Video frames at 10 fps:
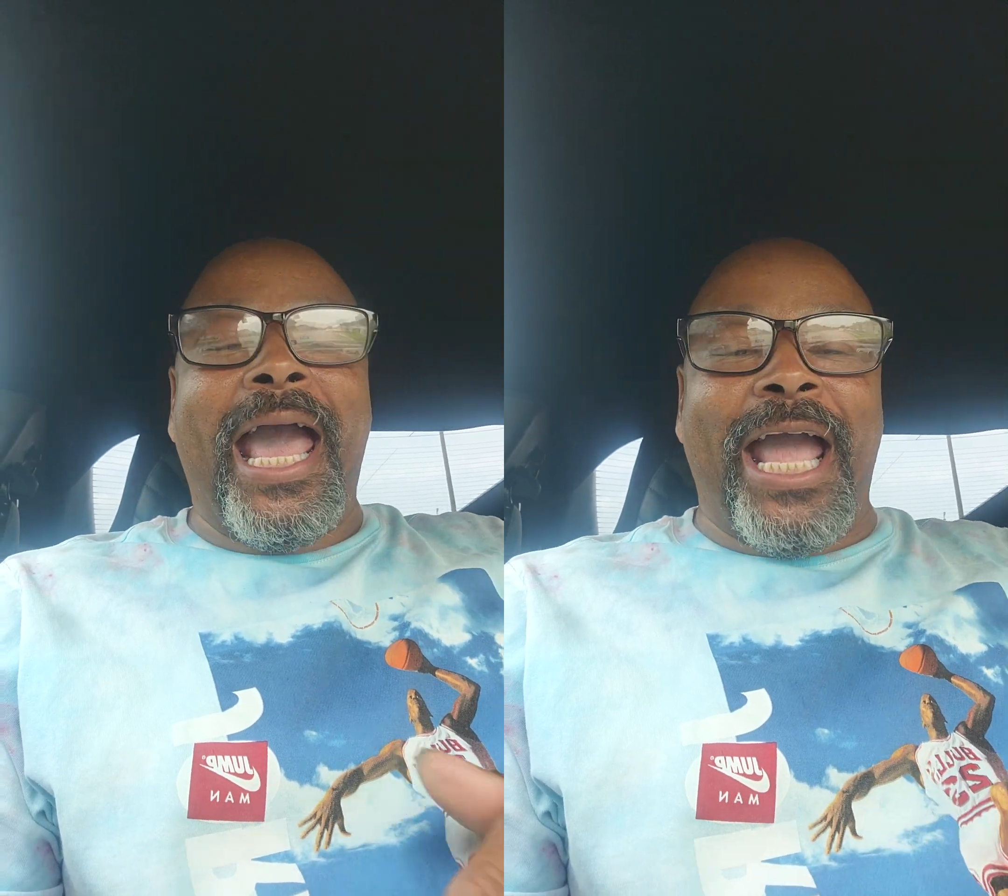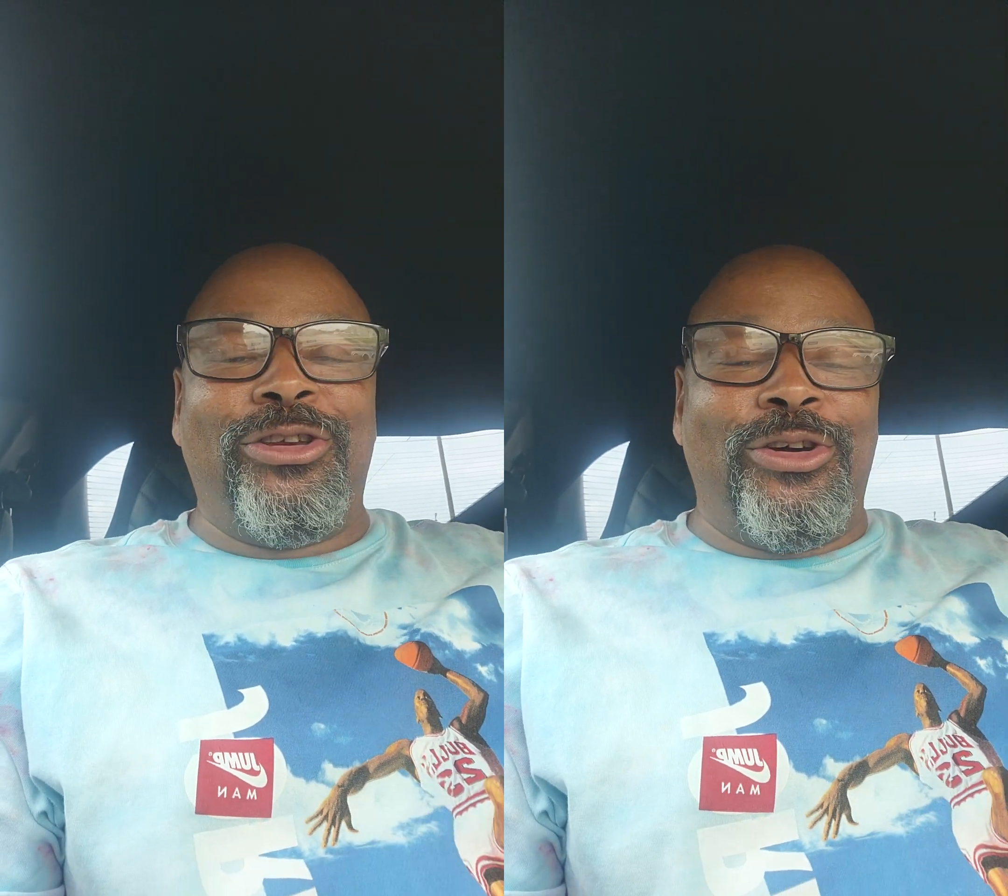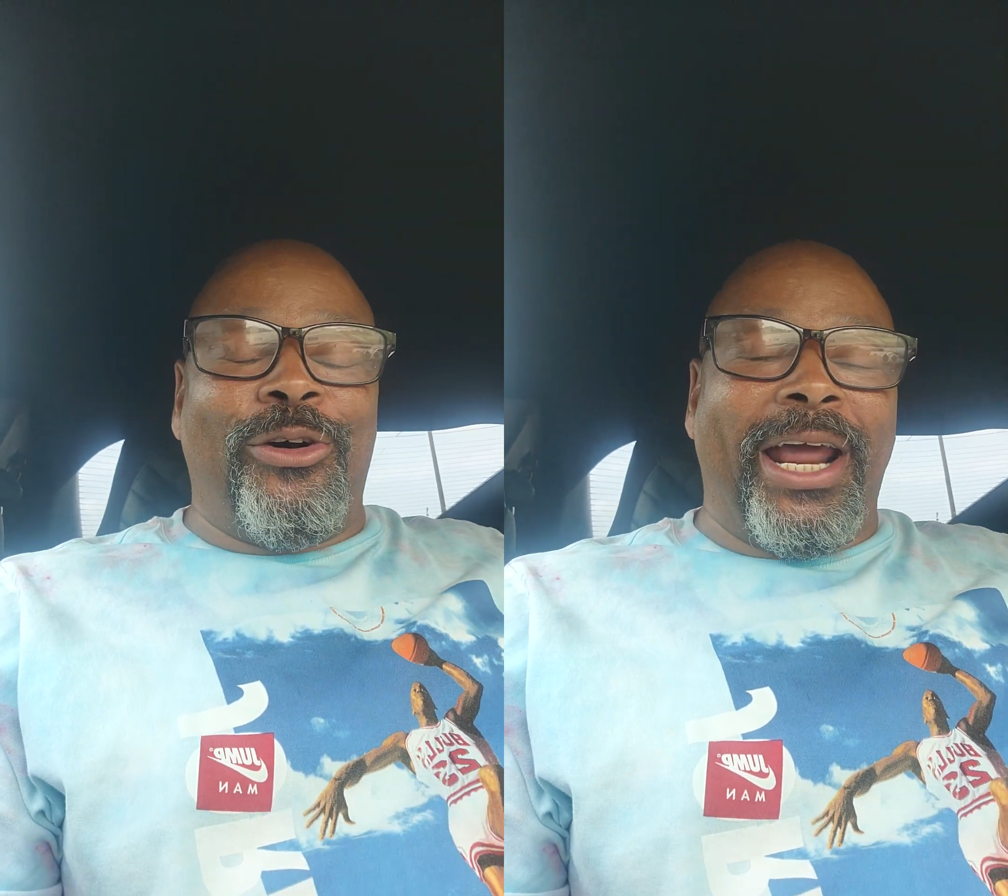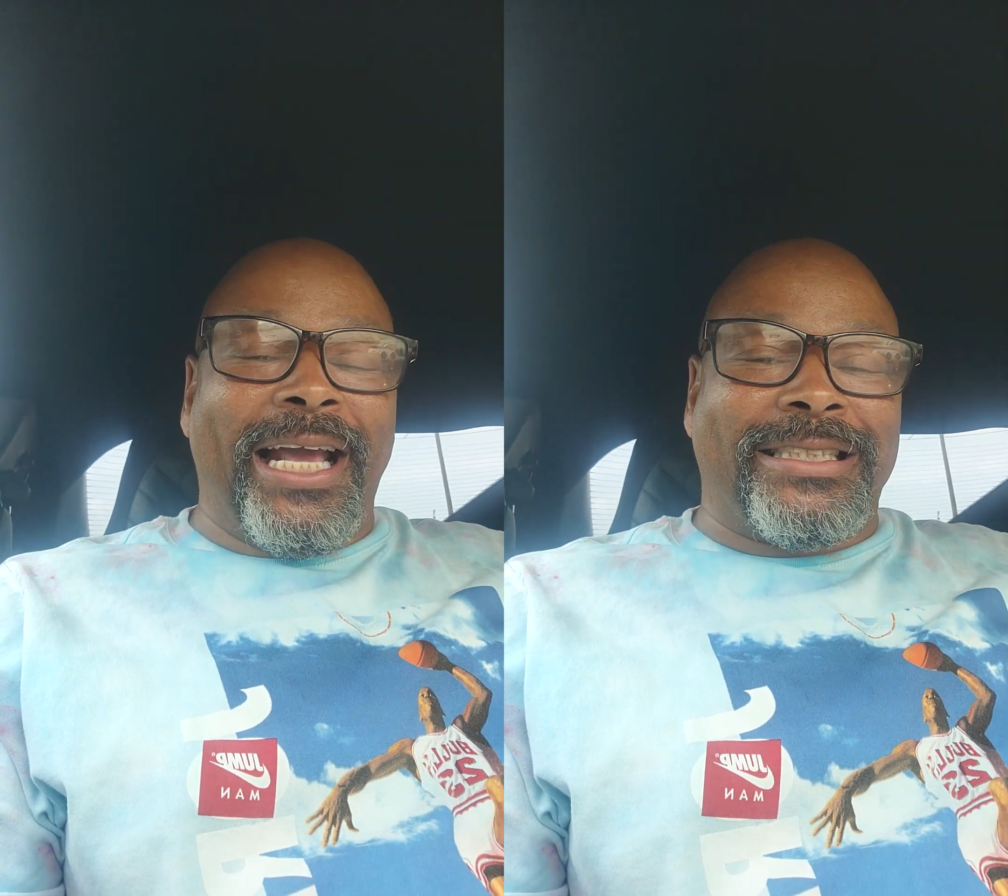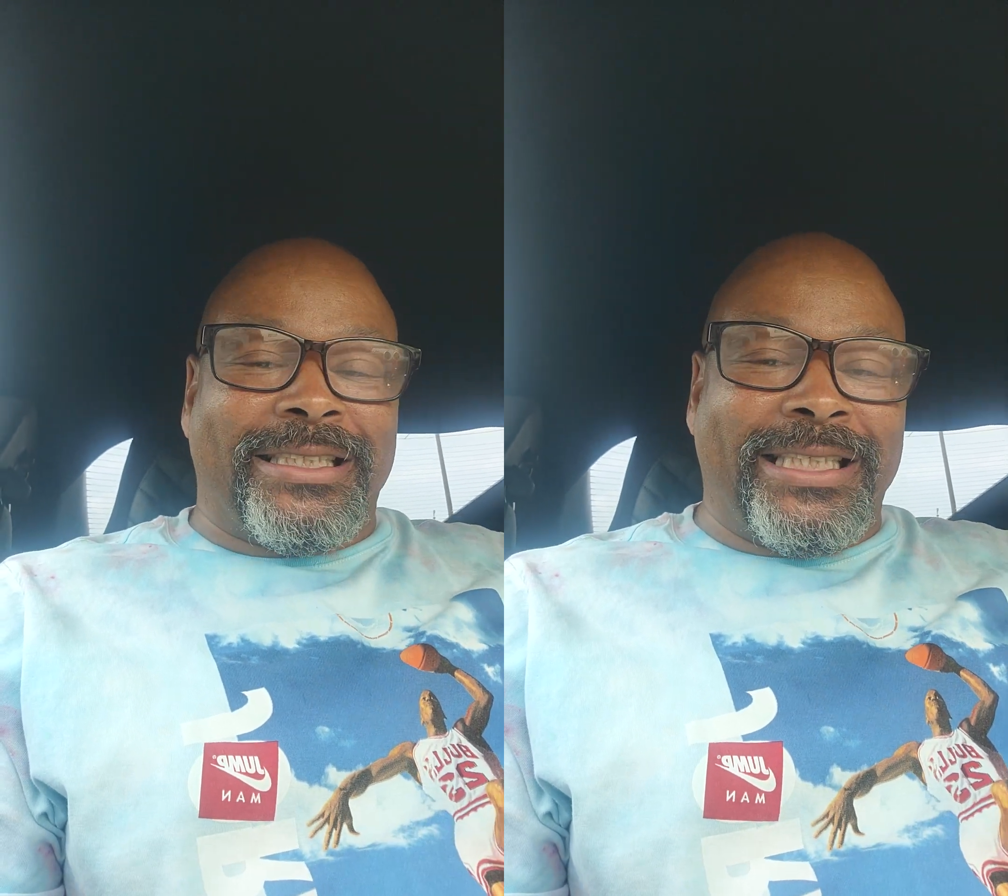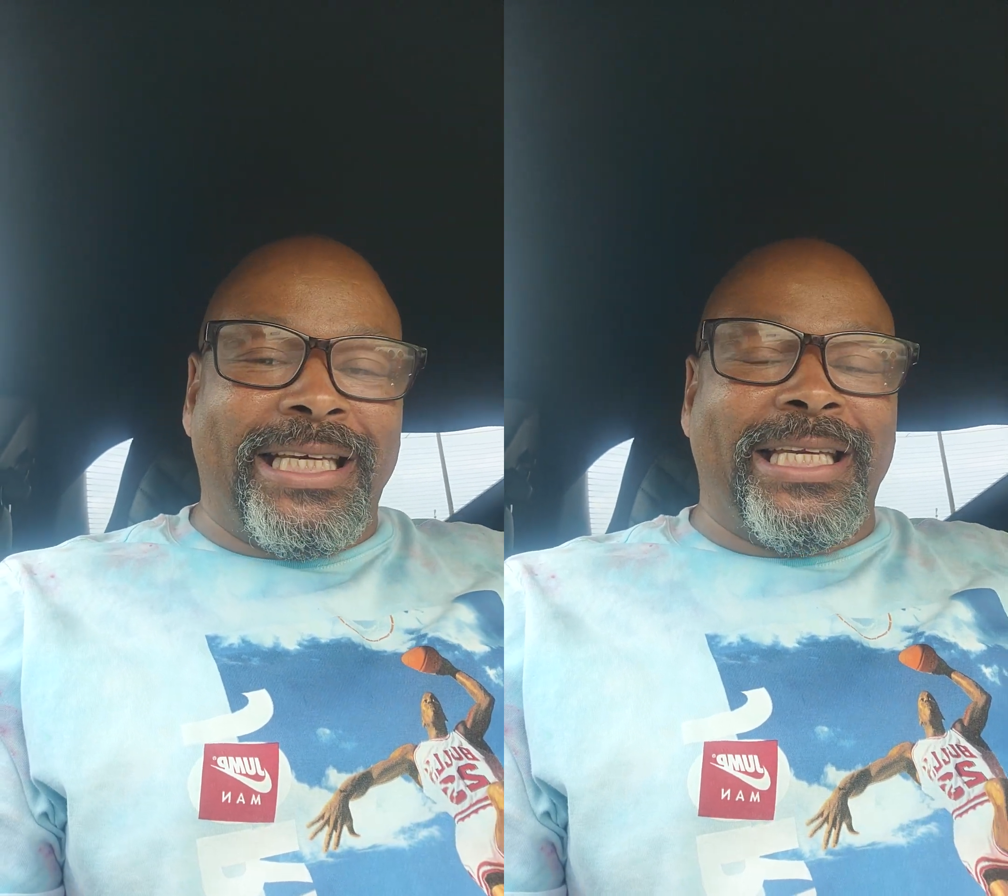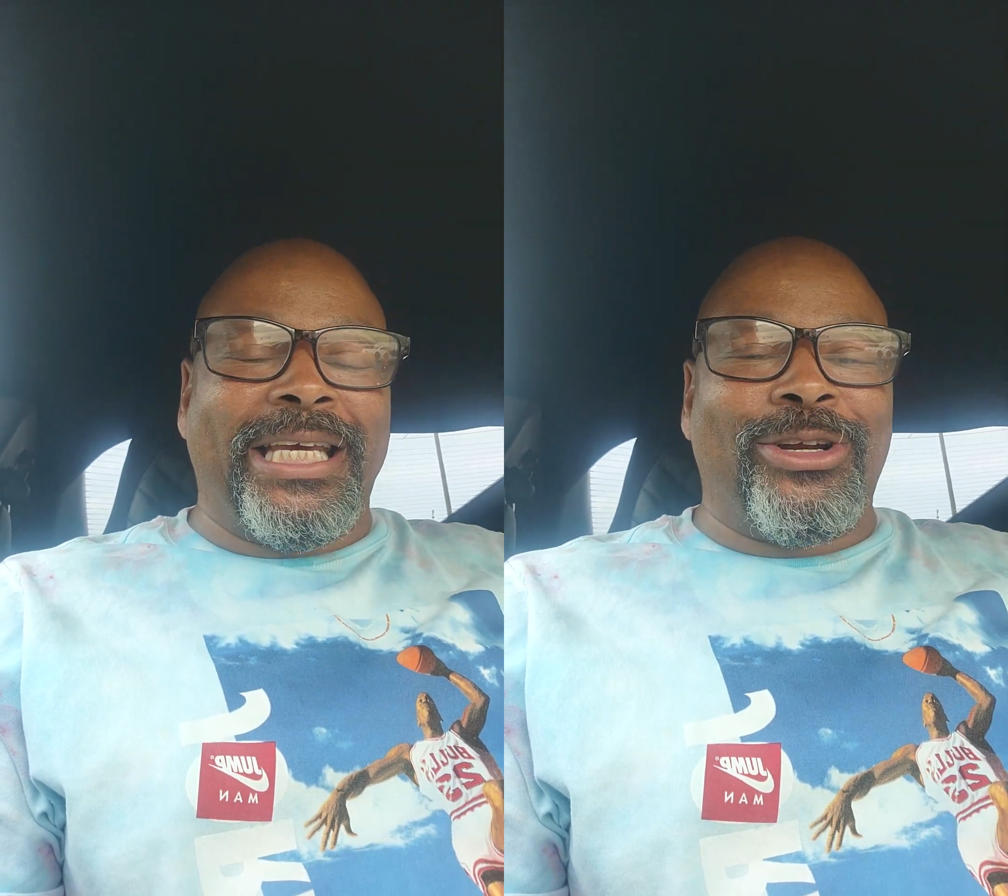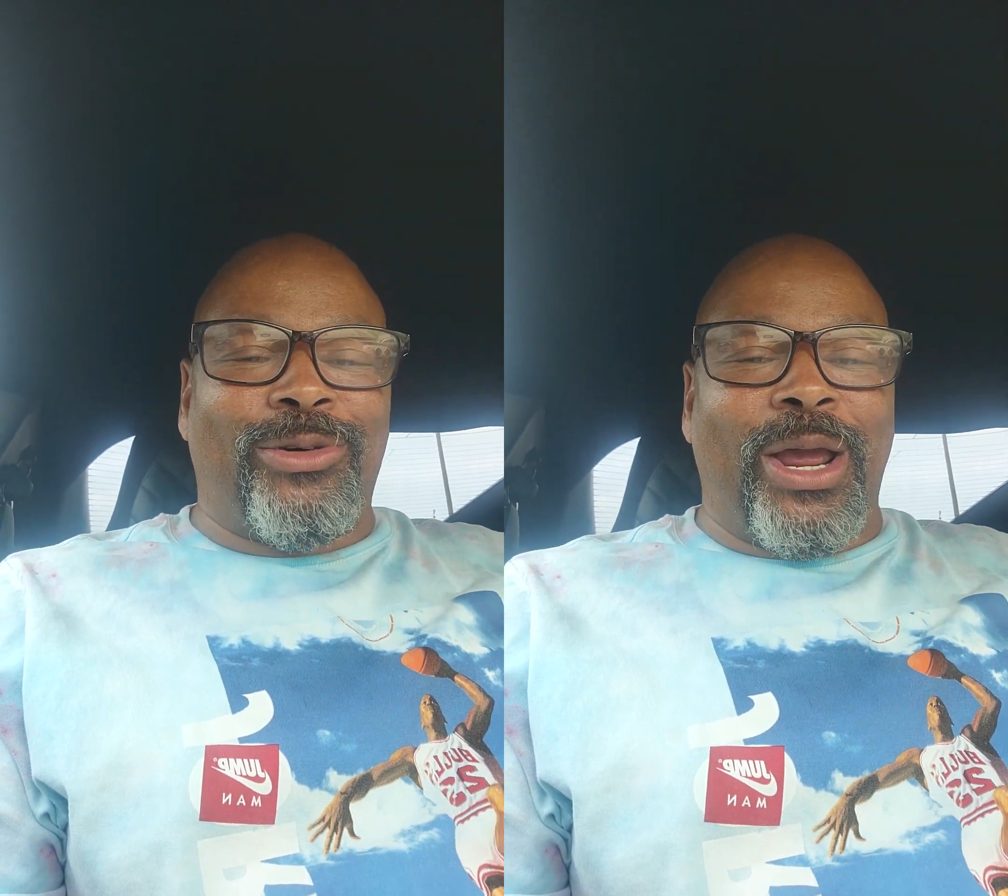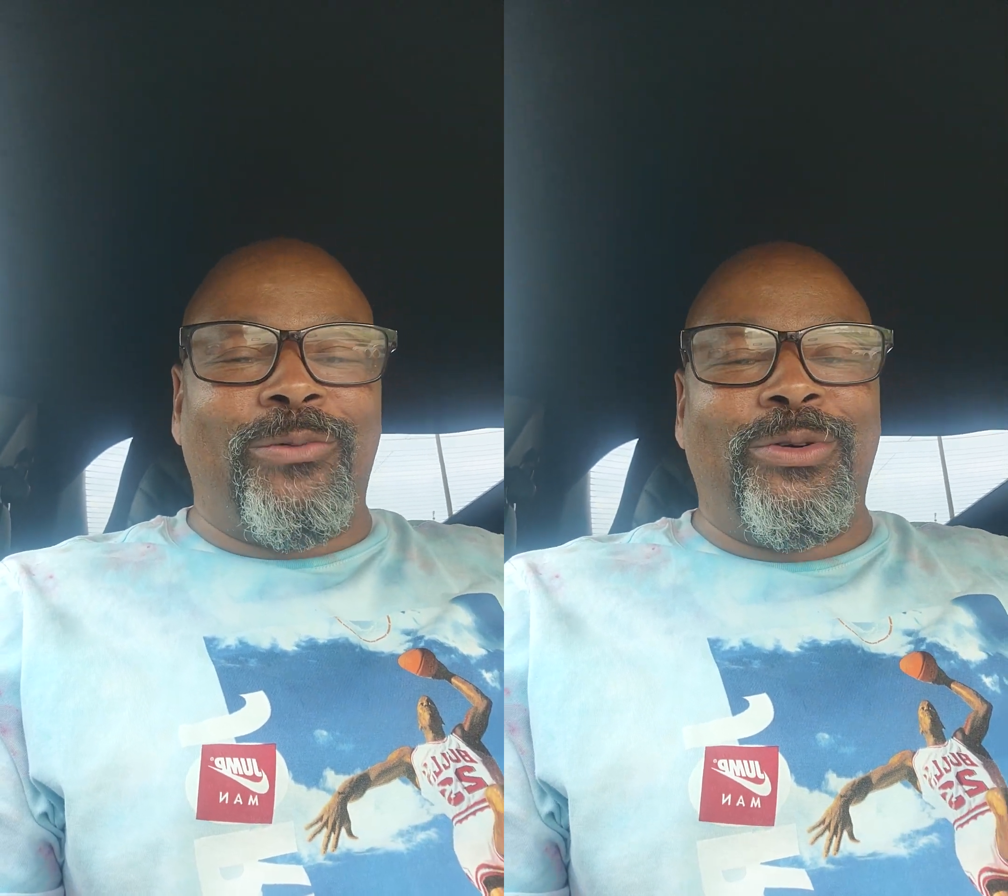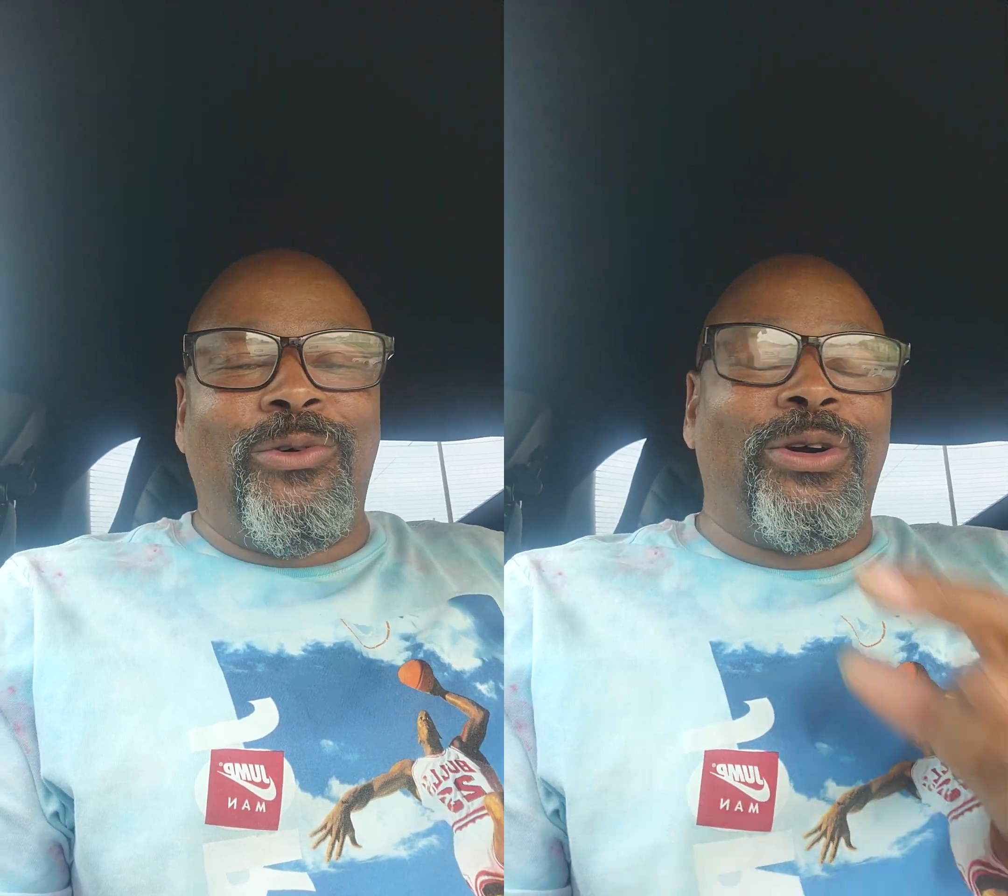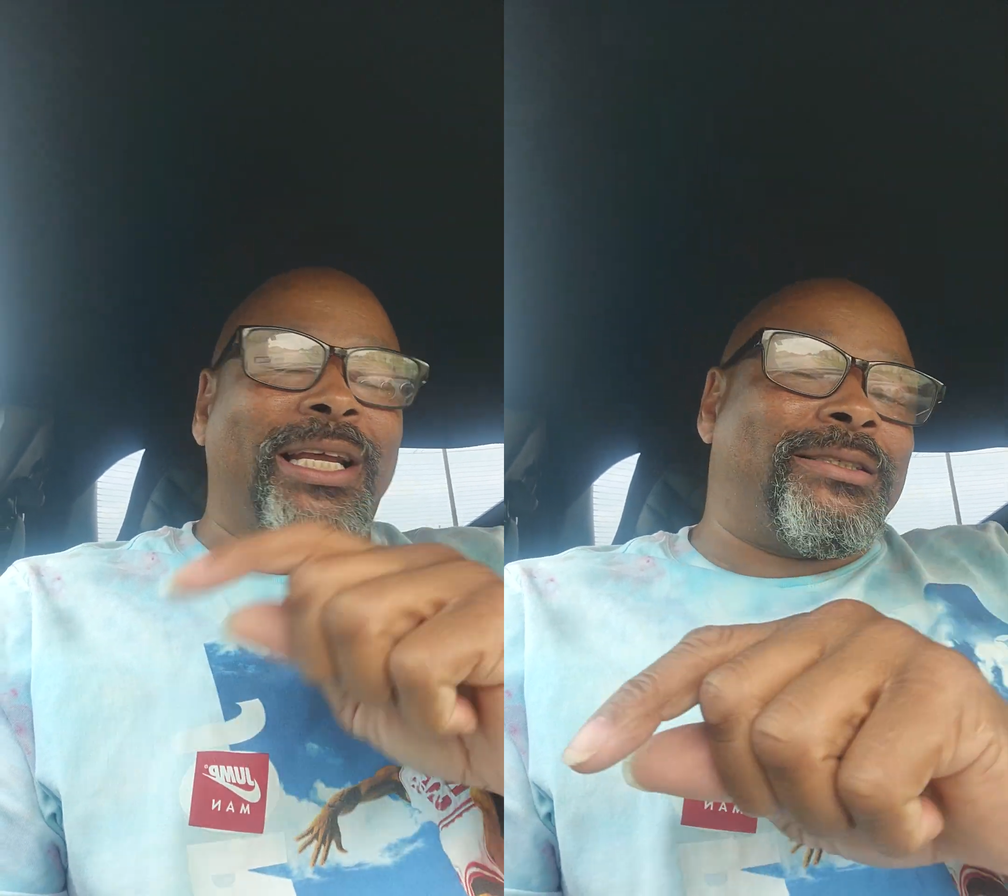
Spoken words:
and your exceeding great reward."